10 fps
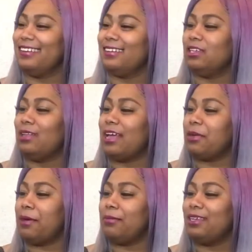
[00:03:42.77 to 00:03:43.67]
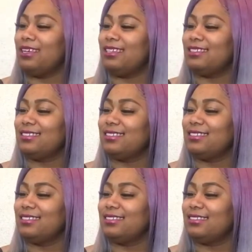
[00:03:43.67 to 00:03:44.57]
You like your baby hairs?
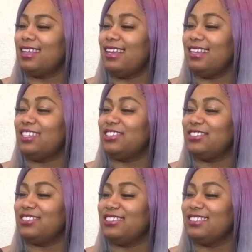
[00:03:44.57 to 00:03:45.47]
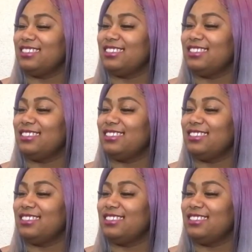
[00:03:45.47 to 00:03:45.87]
Baby.